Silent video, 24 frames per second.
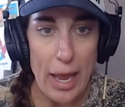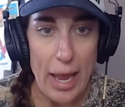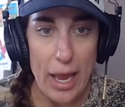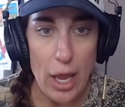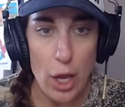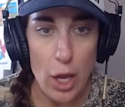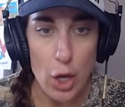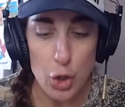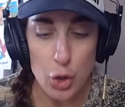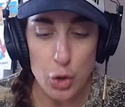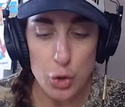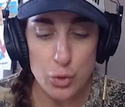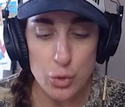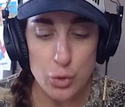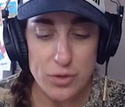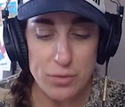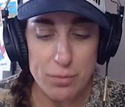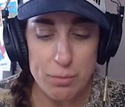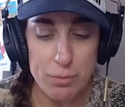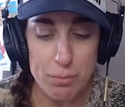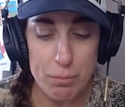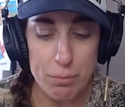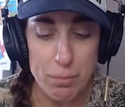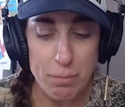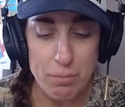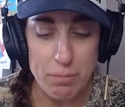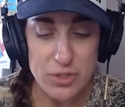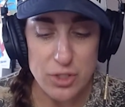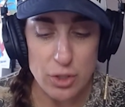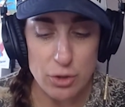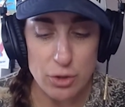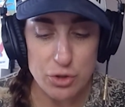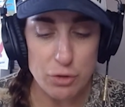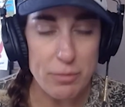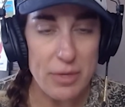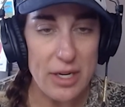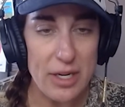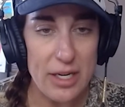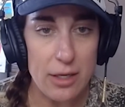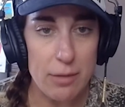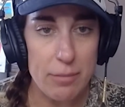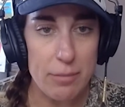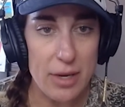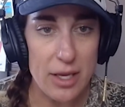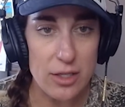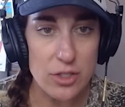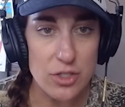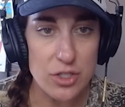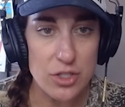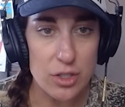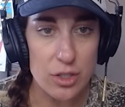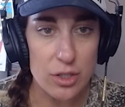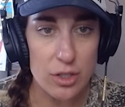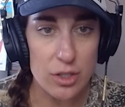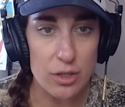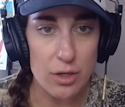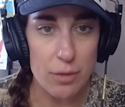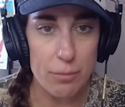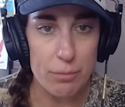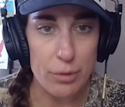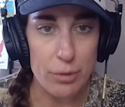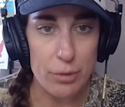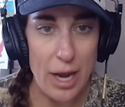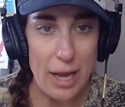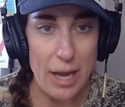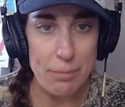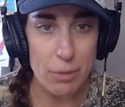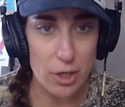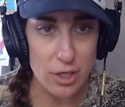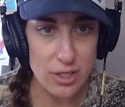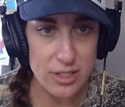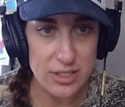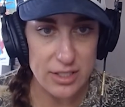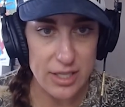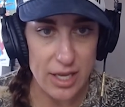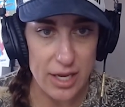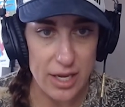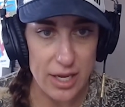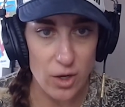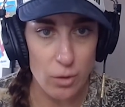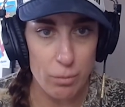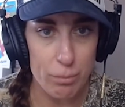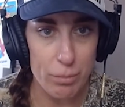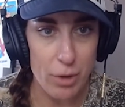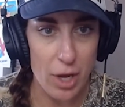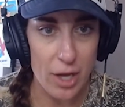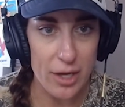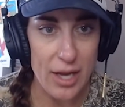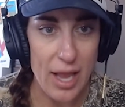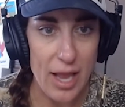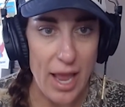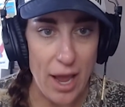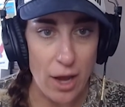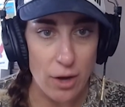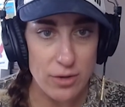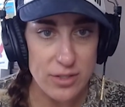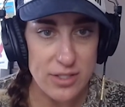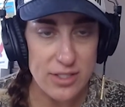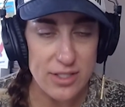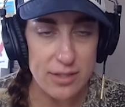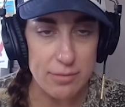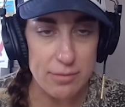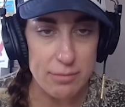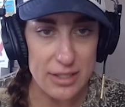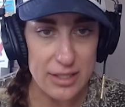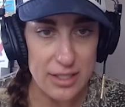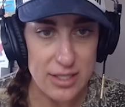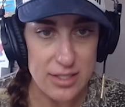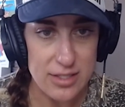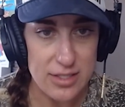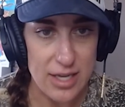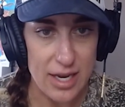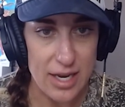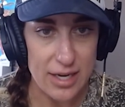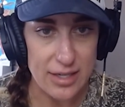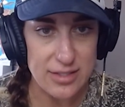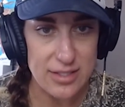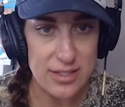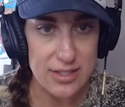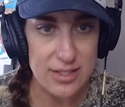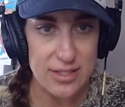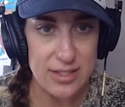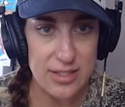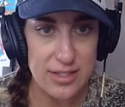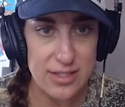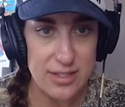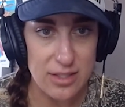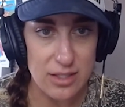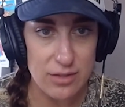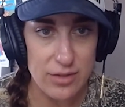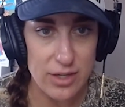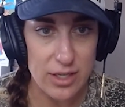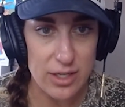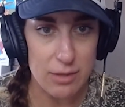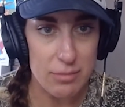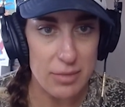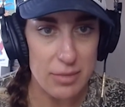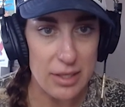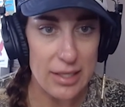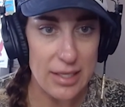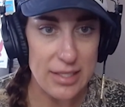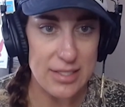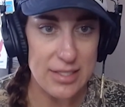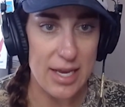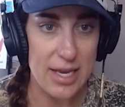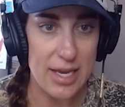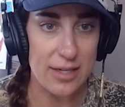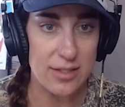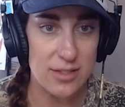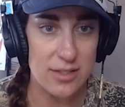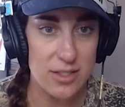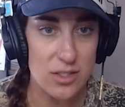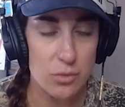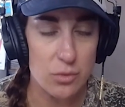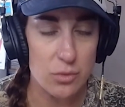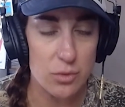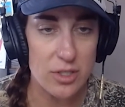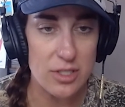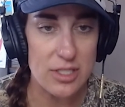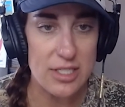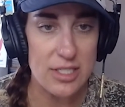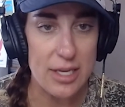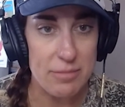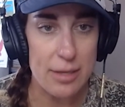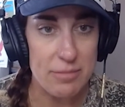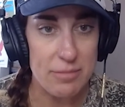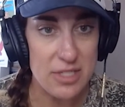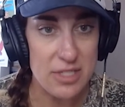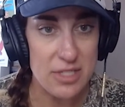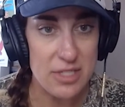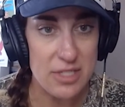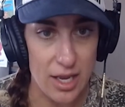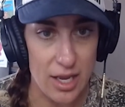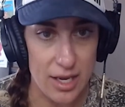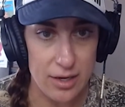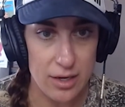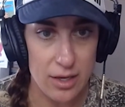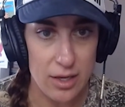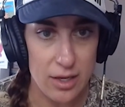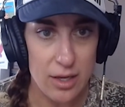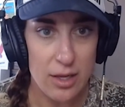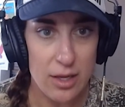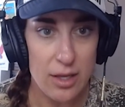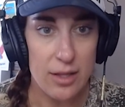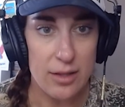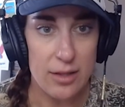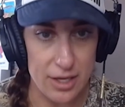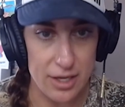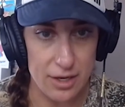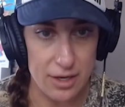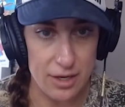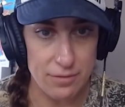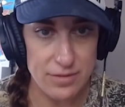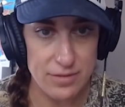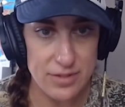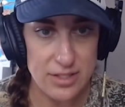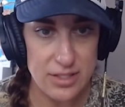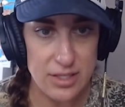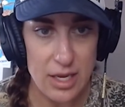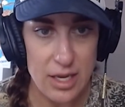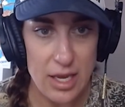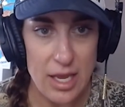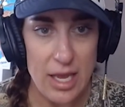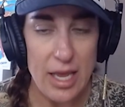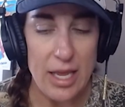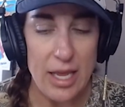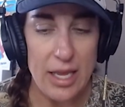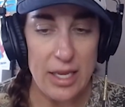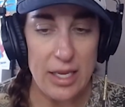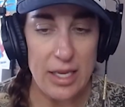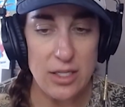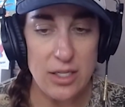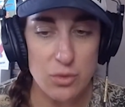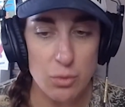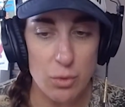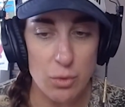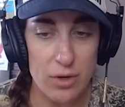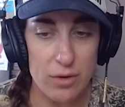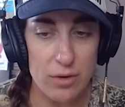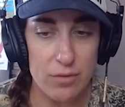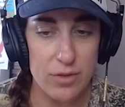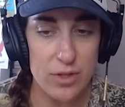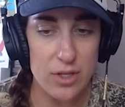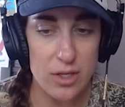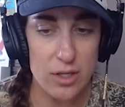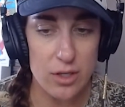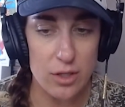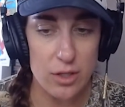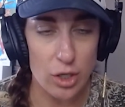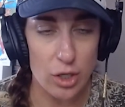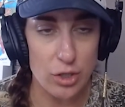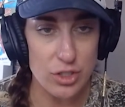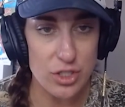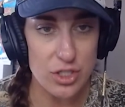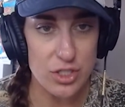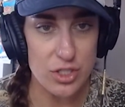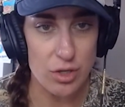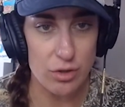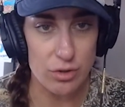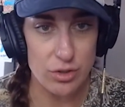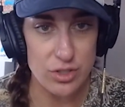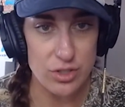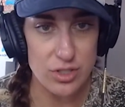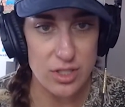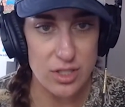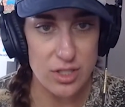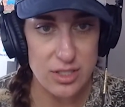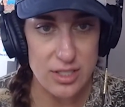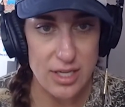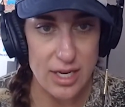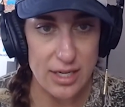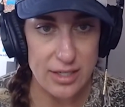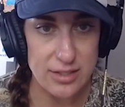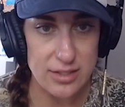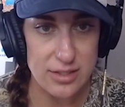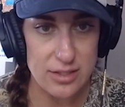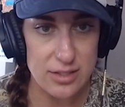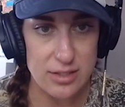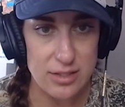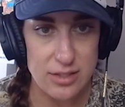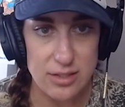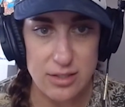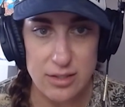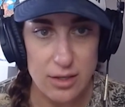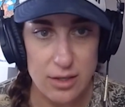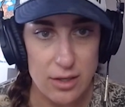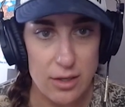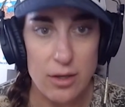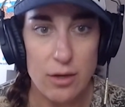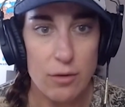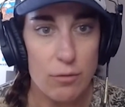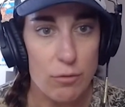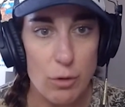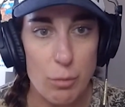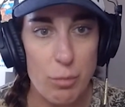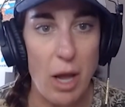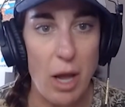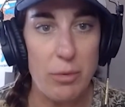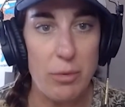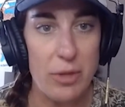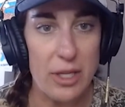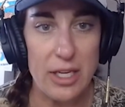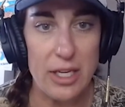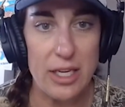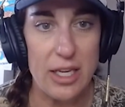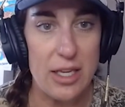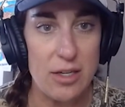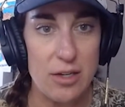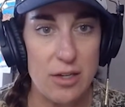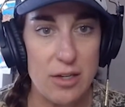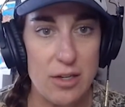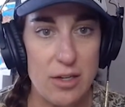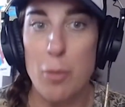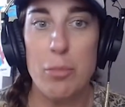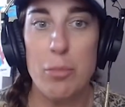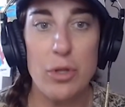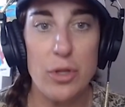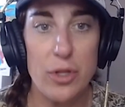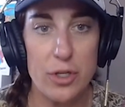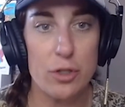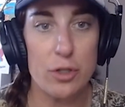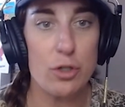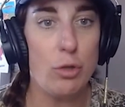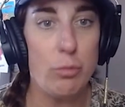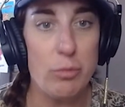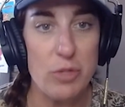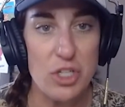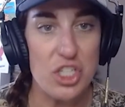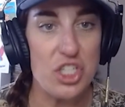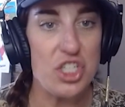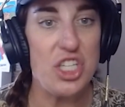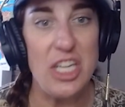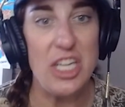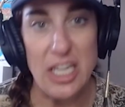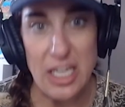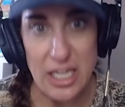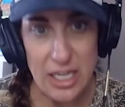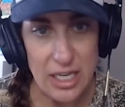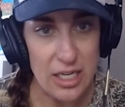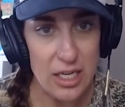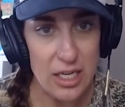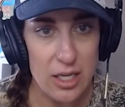whose social media manager, Brad Parscale, bought a house in Midland, Texas, and is living in Midland, Texas, where Tim Dunn lives. He's one of the largest donors to the Texas Republican political machine.